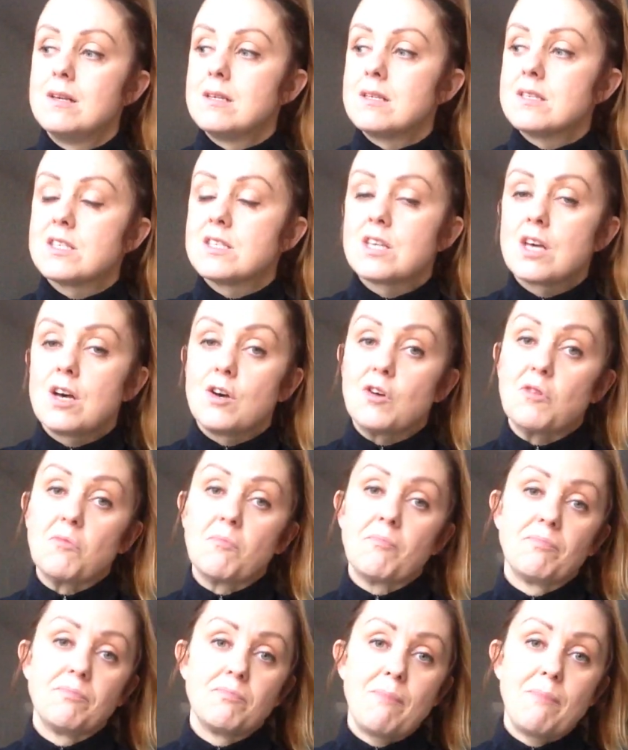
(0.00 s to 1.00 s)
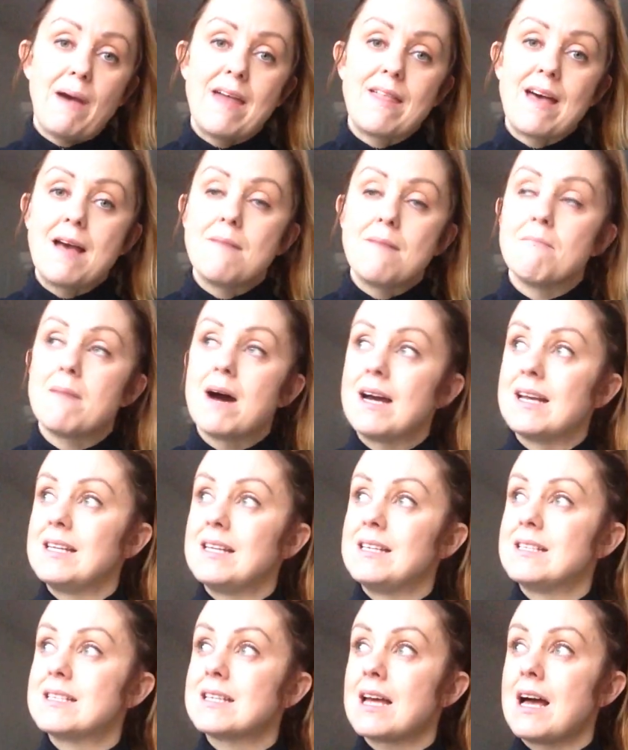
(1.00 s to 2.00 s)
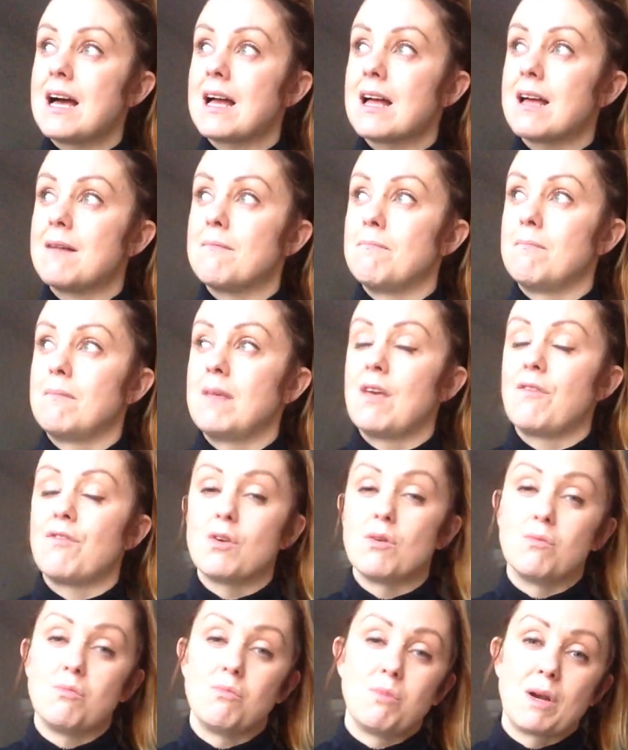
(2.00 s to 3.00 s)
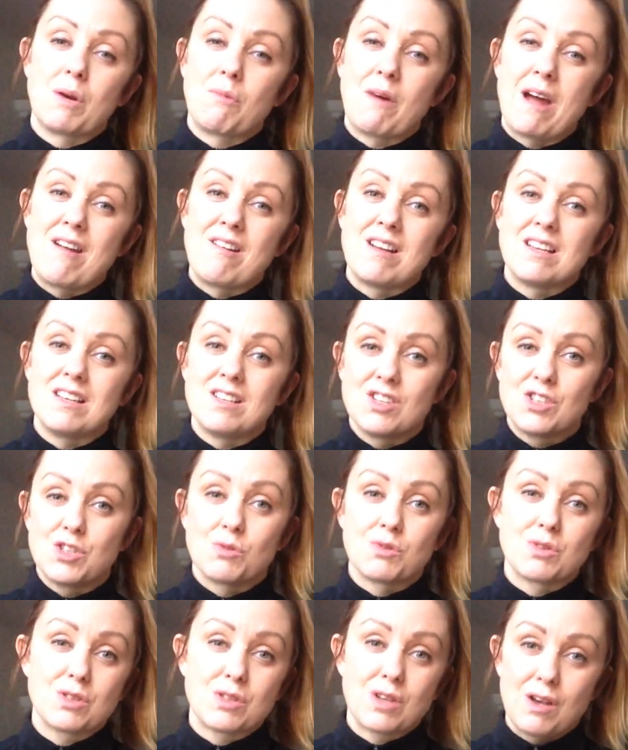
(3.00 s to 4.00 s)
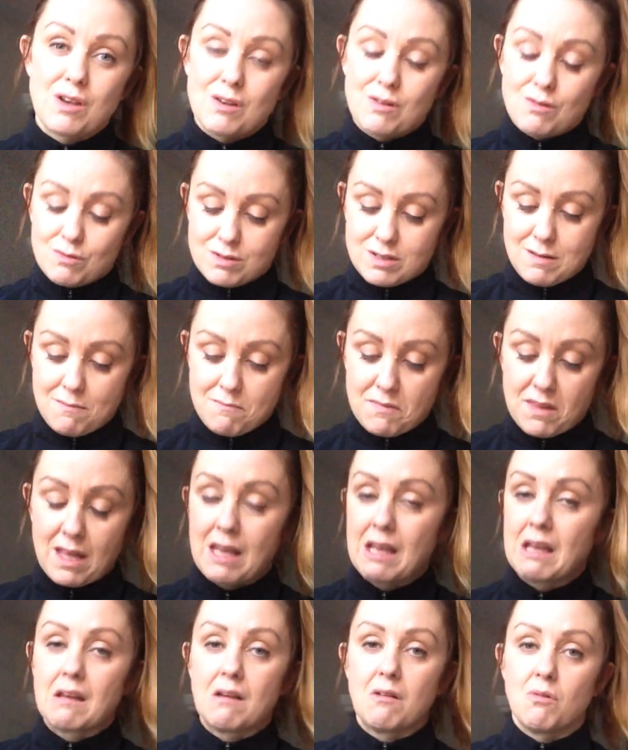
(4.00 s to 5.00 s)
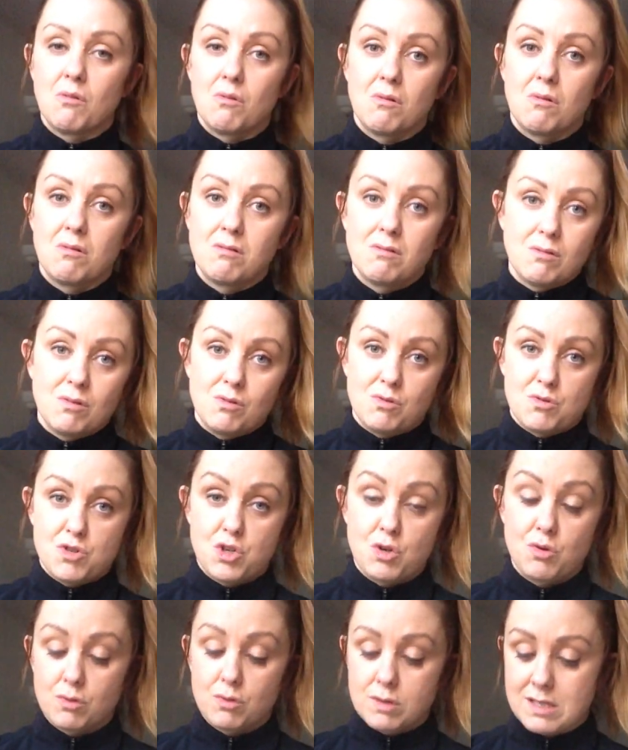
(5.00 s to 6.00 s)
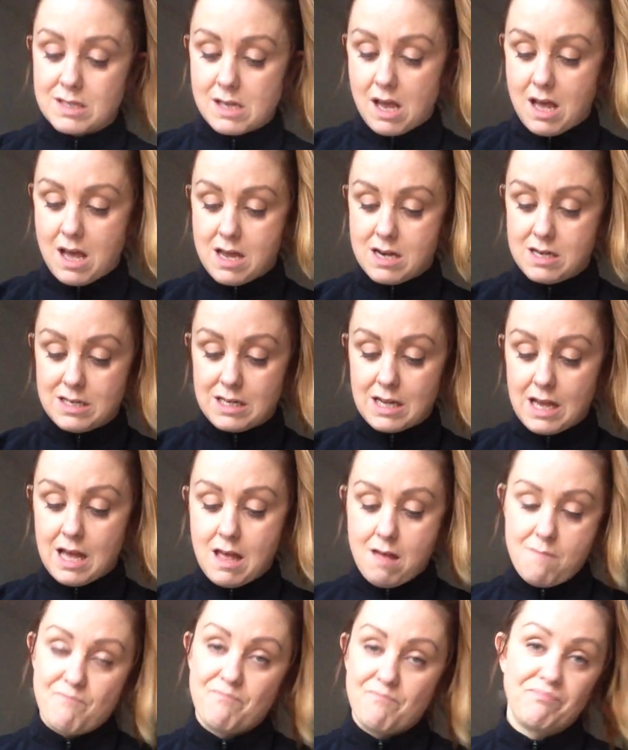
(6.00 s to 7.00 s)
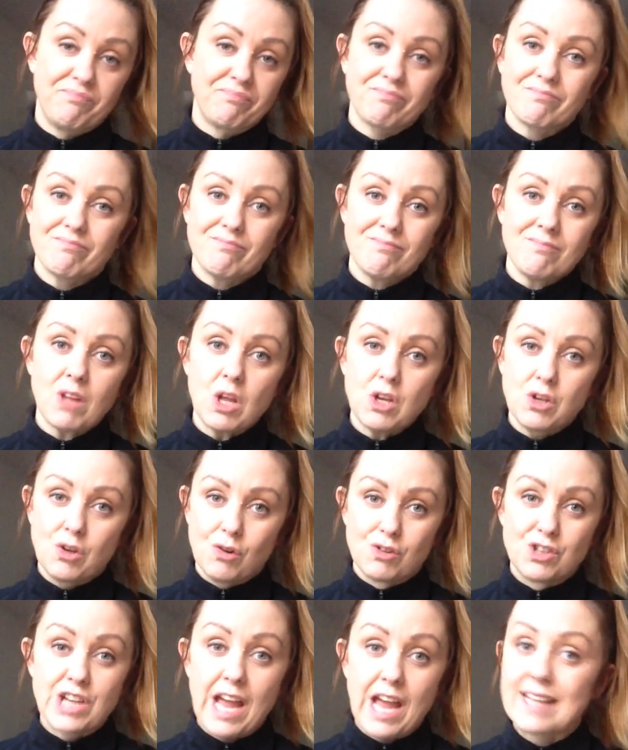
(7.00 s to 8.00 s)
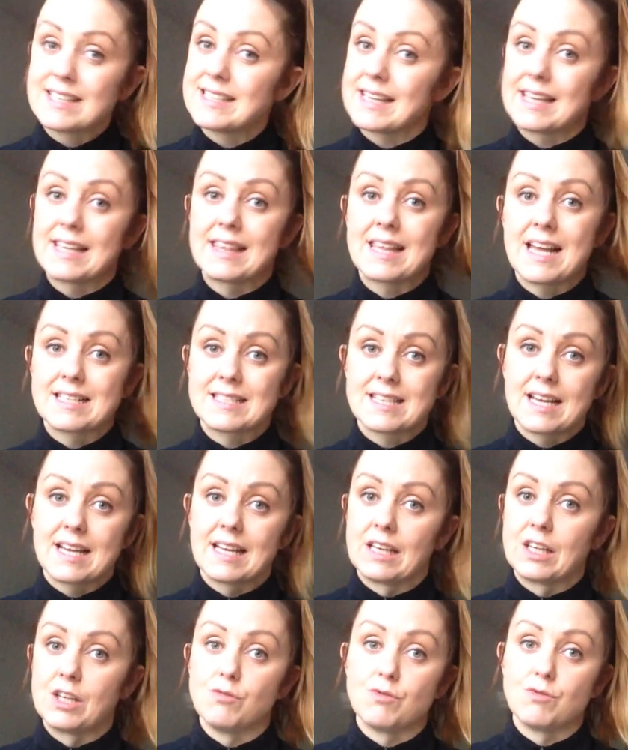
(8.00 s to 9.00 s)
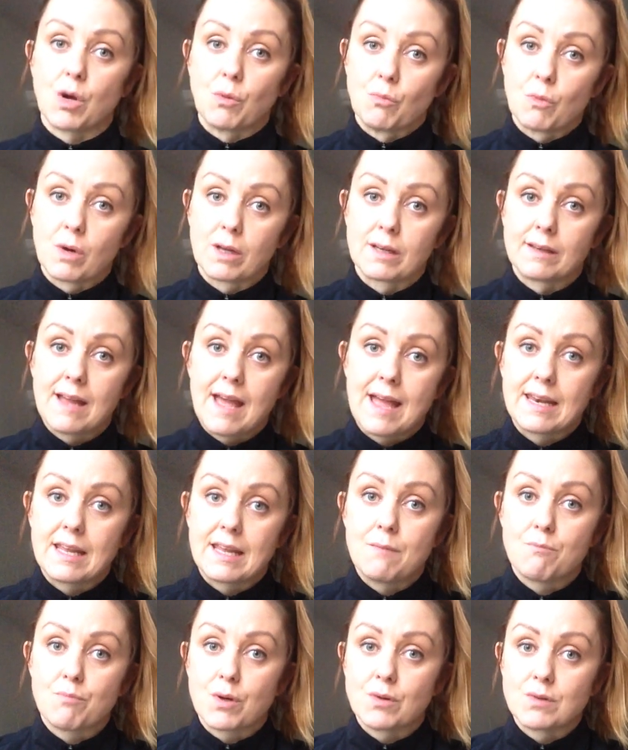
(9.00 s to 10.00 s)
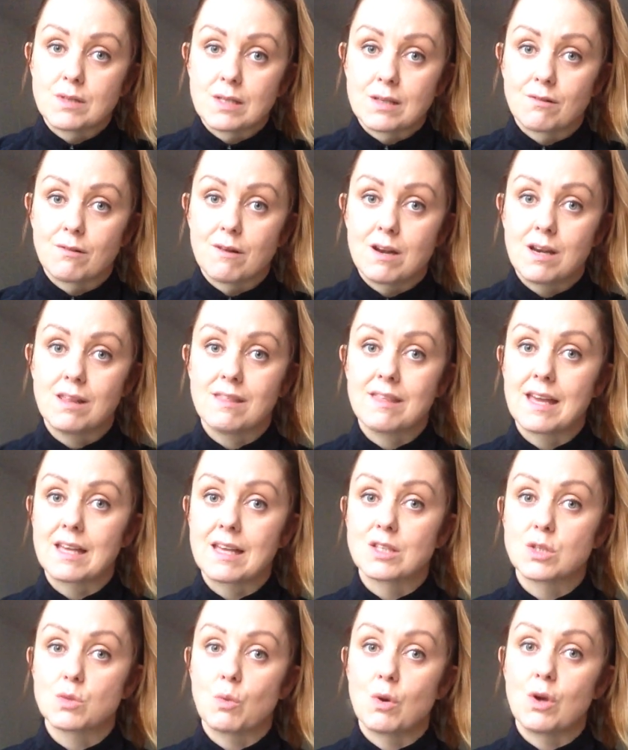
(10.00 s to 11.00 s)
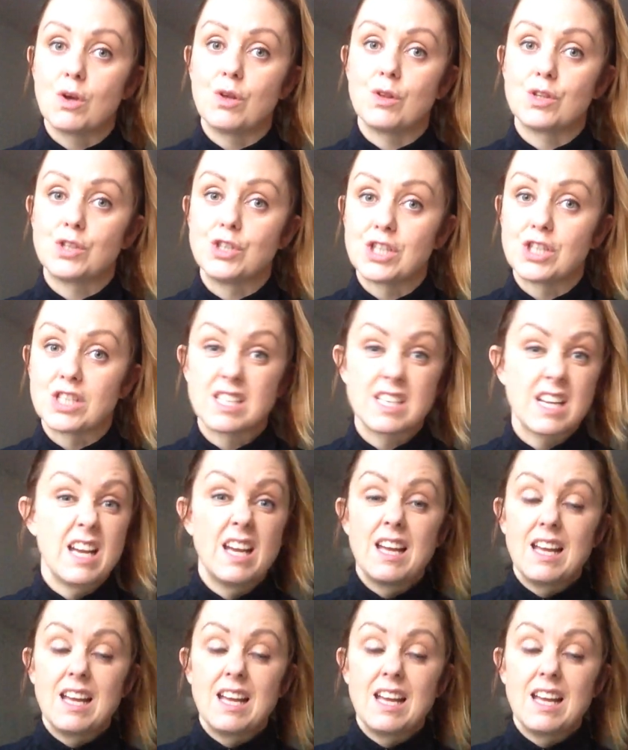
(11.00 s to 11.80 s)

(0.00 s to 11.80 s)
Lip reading: So bear that in mind if you want to wear a short skirt or something, or shorts, and you're injecting in that site and you don't want any bruising or anything. It's worth just